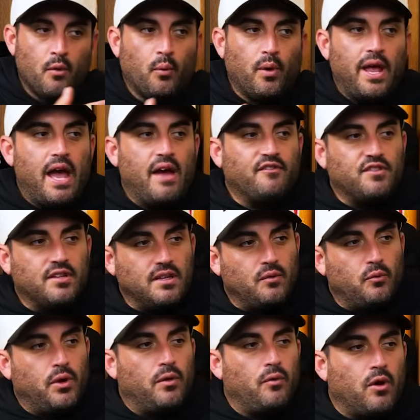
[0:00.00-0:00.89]
We're
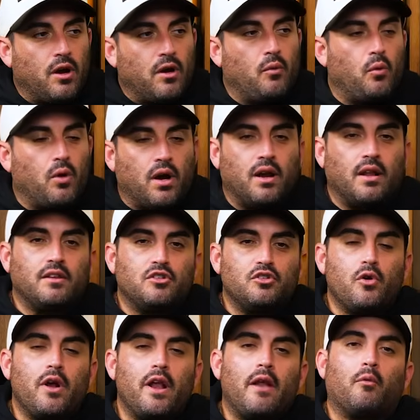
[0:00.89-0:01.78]
going to
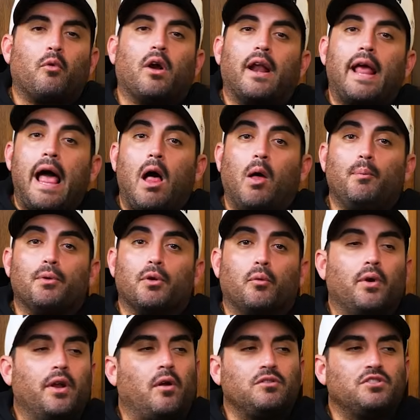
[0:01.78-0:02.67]
do it, and we're going to help
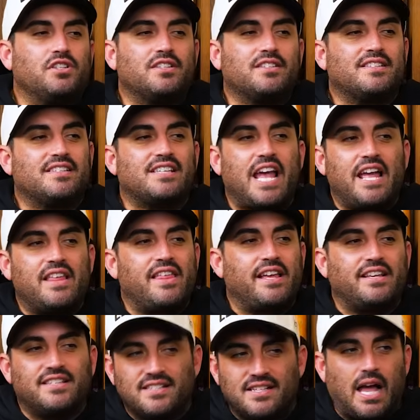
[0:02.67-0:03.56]
you. We don't just say
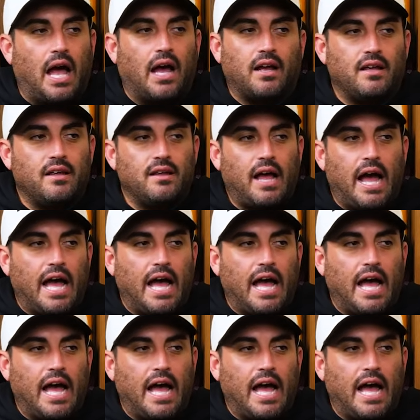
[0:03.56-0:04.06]
they suck.